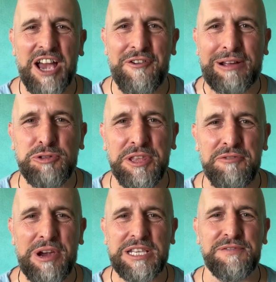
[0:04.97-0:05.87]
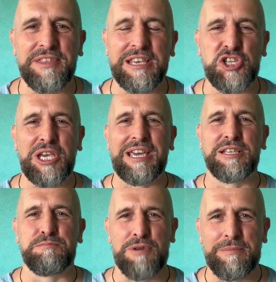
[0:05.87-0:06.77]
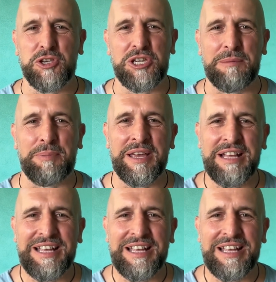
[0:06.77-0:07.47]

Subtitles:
are out of the race for this year's Premiership.